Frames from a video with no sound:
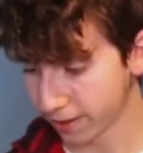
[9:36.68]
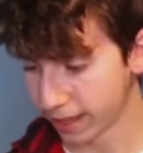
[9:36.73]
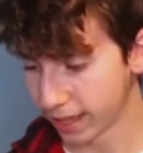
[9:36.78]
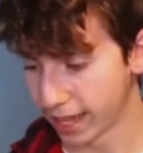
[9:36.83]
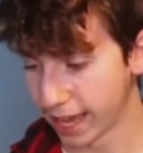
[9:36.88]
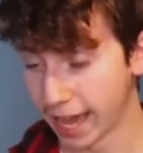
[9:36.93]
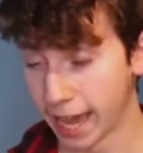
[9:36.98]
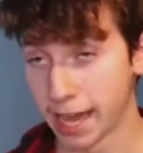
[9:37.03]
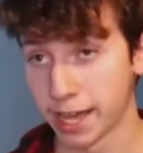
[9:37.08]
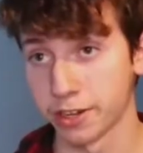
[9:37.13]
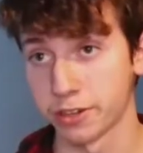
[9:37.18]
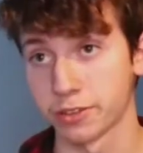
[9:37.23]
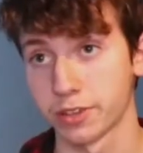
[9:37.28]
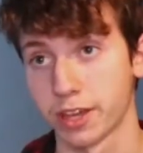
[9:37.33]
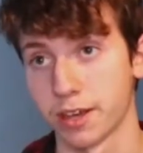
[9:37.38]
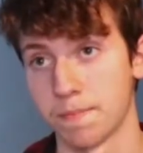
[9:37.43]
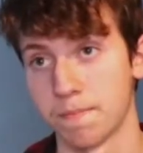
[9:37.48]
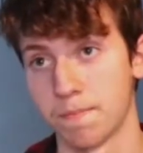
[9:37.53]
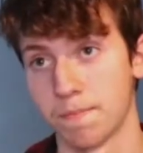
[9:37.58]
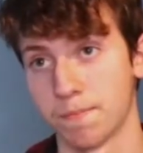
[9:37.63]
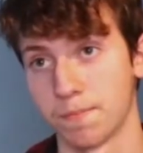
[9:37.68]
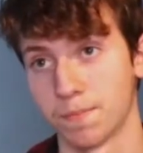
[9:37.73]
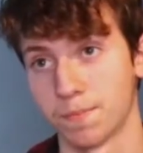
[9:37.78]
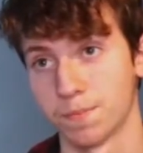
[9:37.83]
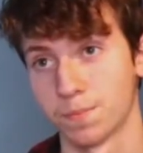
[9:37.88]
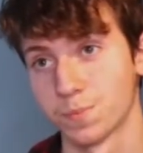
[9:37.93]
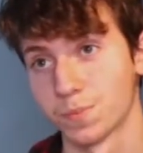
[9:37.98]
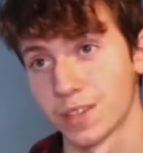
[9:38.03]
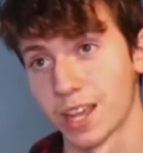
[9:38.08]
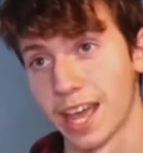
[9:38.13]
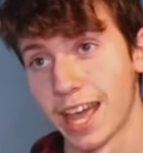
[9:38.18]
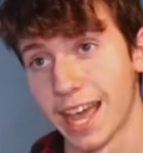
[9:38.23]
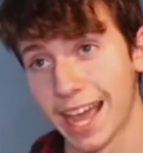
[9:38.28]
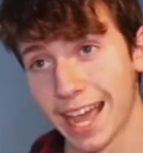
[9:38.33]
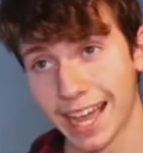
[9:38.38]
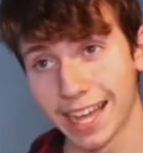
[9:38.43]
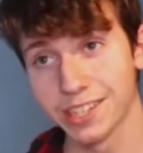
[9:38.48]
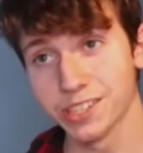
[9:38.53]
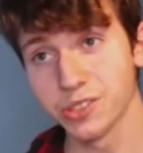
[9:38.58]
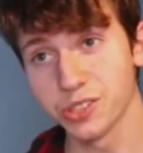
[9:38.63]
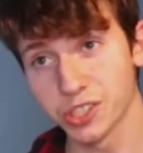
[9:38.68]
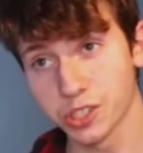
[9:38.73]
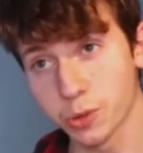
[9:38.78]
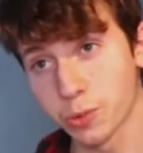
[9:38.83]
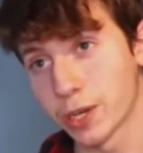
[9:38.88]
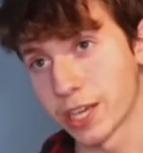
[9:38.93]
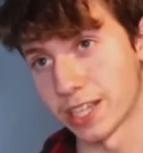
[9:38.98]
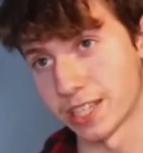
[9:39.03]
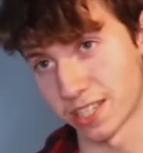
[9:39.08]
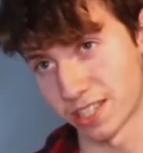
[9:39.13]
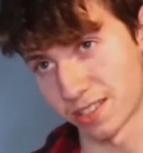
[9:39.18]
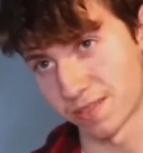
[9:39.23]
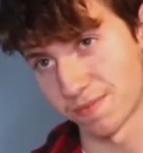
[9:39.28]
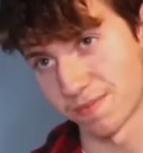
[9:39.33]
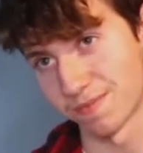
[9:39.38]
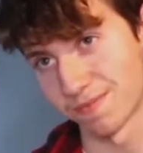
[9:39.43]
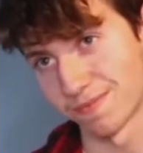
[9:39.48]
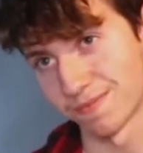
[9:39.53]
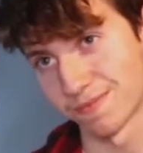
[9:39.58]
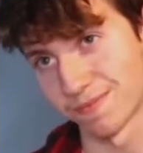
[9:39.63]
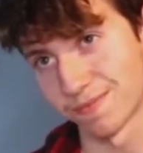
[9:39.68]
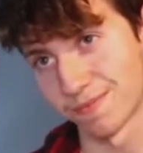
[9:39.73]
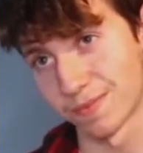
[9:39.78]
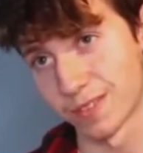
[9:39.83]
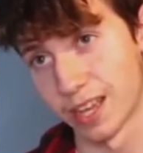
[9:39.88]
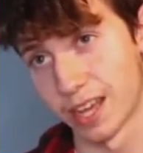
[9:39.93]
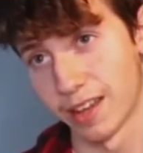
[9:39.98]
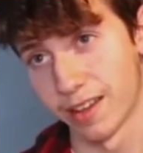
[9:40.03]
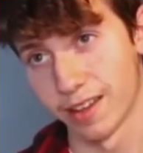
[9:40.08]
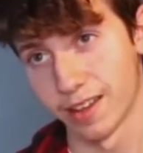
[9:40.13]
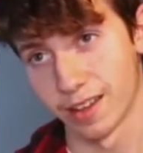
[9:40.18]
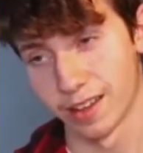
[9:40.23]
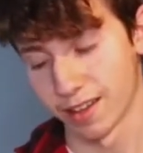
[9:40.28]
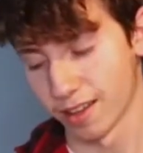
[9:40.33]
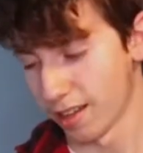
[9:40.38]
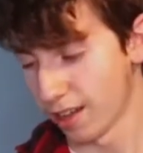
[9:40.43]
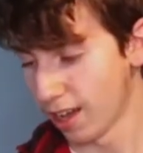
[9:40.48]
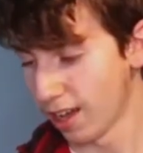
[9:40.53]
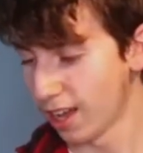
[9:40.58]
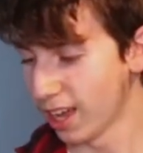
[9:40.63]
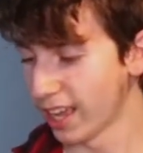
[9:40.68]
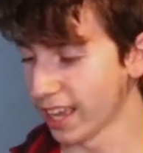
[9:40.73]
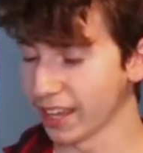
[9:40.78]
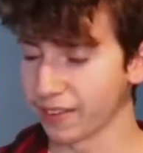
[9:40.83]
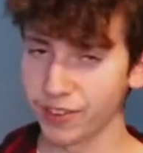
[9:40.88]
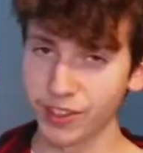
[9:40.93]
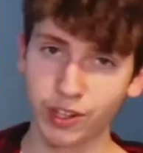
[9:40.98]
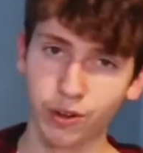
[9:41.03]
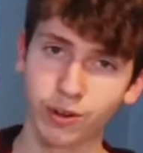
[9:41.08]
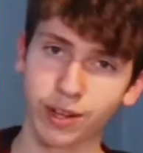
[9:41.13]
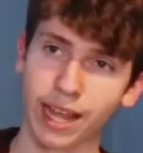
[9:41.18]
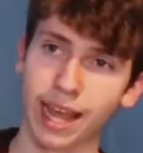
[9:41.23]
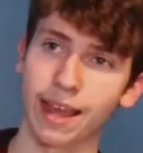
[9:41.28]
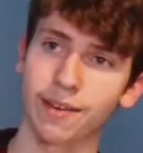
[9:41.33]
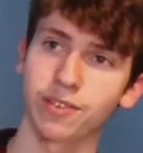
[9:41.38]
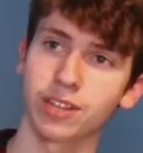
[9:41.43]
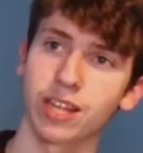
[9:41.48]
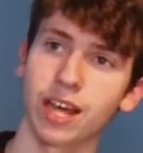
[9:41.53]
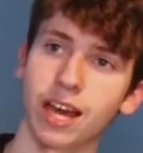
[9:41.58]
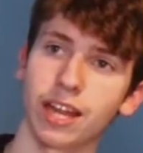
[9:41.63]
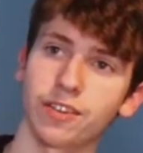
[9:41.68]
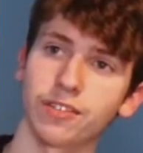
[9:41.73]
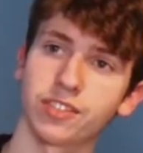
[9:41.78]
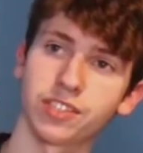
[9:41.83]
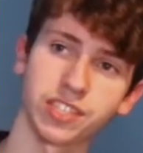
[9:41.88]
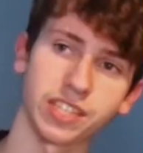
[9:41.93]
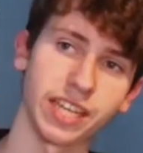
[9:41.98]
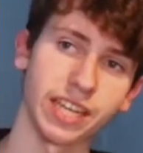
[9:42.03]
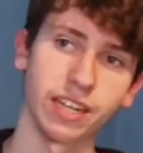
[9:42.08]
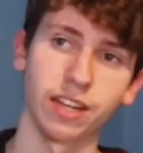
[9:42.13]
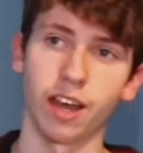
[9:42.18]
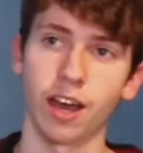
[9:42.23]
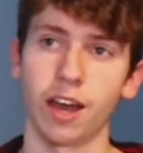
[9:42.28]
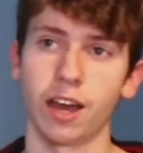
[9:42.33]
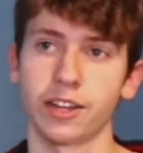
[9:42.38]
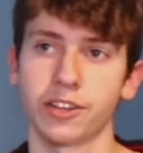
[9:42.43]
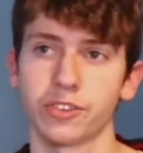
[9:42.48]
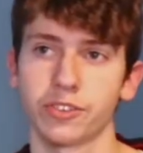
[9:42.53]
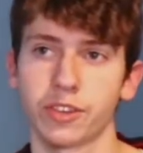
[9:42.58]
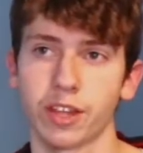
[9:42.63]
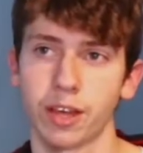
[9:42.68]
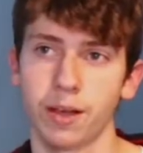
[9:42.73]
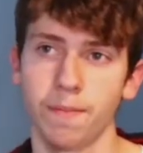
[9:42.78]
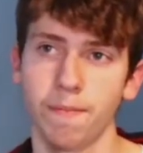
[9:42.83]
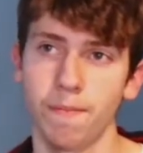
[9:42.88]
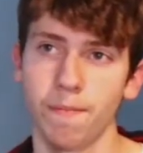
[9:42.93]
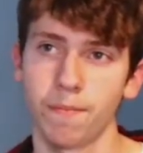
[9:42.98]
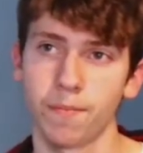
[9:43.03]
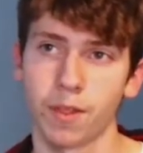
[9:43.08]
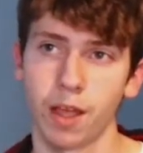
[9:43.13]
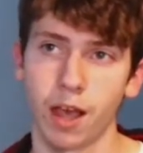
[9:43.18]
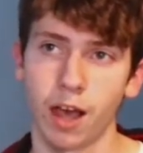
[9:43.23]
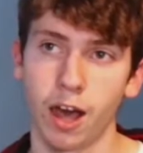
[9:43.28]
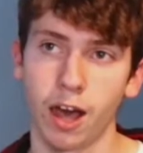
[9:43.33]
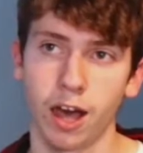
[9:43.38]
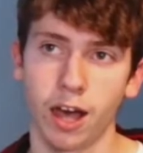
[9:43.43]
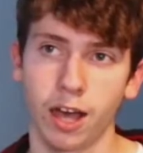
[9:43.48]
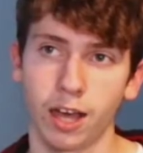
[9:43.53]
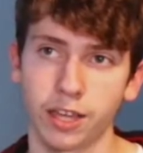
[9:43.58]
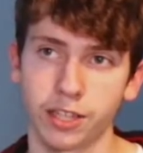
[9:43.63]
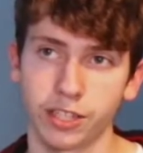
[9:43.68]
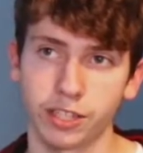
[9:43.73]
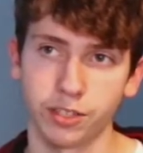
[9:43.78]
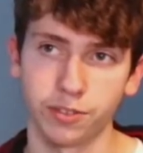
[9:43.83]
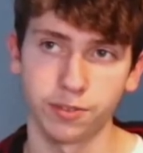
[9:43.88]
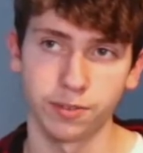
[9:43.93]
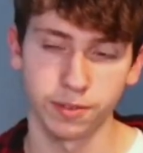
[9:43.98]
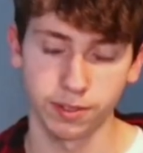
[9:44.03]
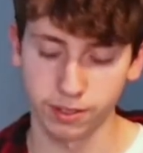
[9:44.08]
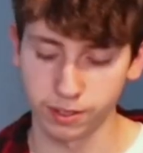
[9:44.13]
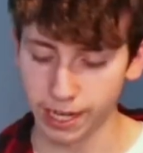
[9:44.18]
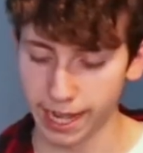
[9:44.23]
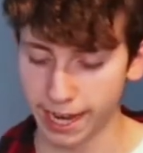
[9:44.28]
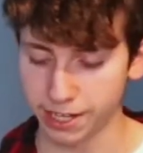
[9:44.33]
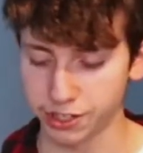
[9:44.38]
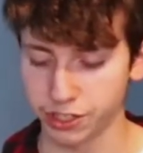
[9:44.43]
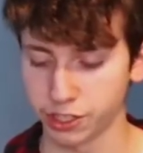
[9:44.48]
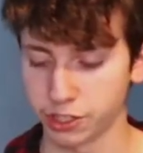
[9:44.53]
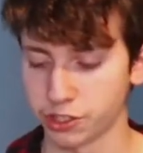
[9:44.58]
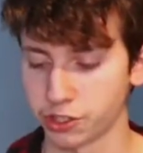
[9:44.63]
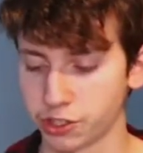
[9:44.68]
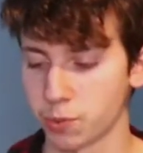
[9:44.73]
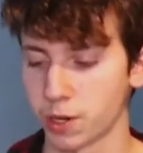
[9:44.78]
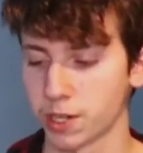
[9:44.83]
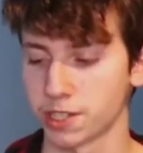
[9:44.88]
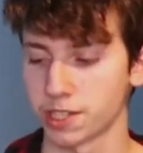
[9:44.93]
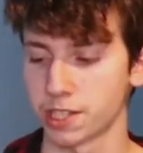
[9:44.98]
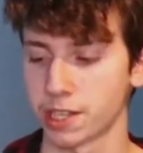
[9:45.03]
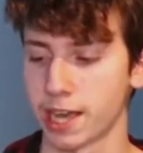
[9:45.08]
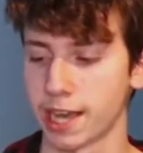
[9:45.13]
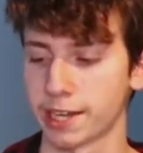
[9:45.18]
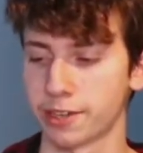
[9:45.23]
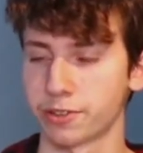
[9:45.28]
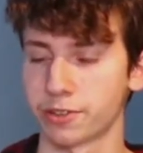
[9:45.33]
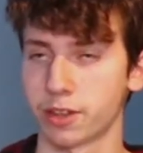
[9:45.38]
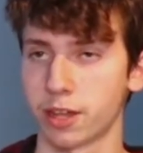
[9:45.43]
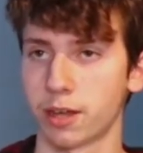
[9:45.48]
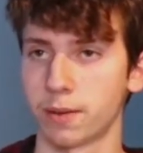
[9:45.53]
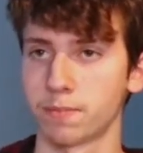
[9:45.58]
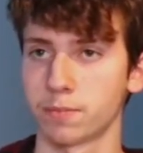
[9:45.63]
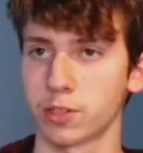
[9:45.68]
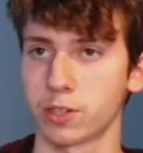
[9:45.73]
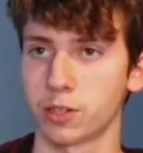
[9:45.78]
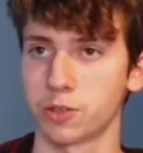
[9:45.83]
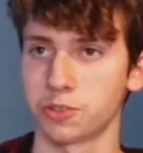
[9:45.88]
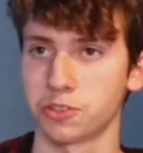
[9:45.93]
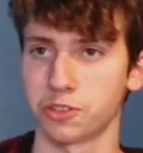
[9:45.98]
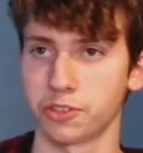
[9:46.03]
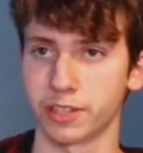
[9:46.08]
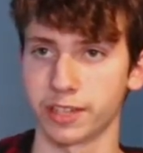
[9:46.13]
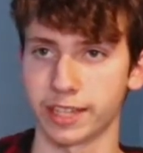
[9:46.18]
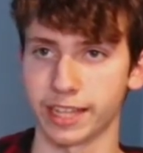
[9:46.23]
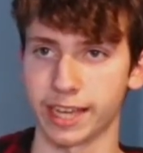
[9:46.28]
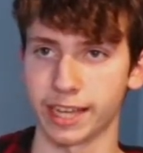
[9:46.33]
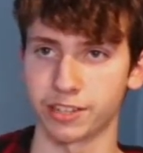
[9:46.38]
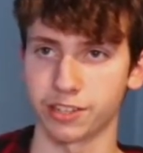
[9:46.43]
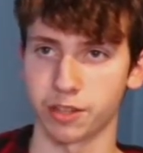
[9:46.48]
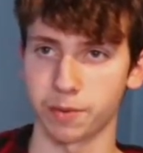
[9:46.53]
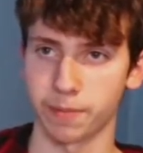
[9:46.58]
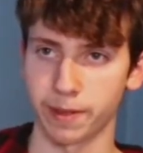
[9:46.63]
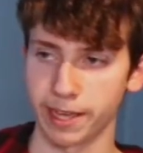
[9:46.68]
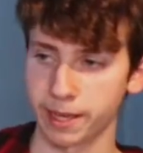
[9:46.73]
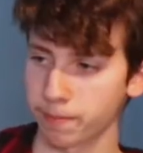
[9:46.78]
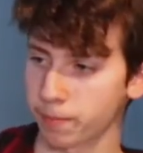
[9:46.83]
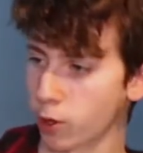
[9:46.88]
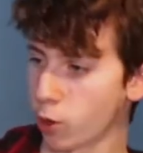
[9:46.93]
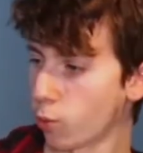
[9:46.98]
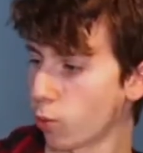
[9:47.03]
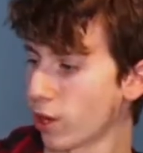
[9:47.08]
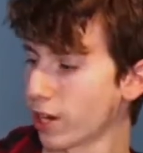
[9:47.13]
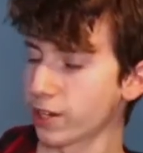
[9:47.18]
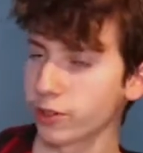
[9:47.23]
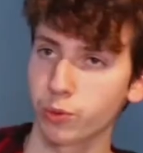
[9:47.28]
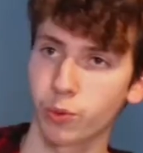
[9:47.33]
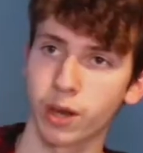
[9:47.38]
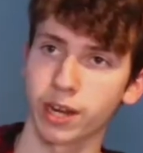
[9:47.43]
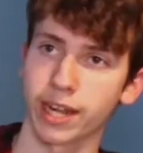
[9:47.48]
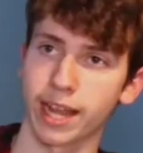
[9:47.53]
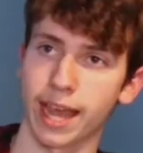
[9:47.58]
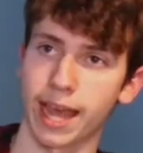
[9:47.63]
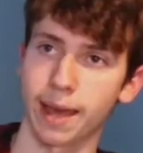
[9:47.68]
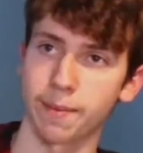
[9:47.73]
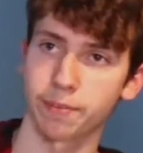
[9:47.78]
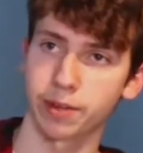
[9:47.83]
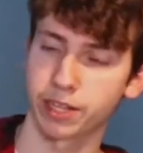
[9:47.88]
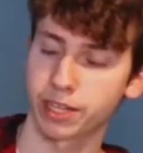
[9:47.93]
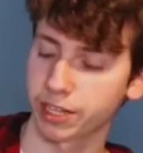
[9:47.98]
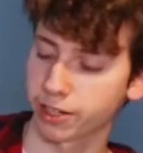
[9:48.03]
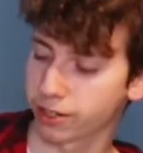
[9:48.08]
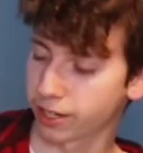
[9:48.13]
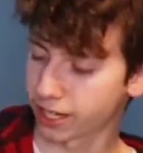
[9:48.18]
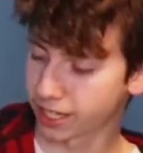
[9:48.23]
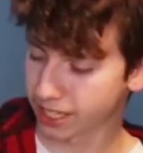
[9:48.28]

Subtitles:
and your thumb, and you squeeze. If you don't have a lot of skin on your thumb, you actually just want to slide your thumb closer to the edge of the pick. But what you want to happen here is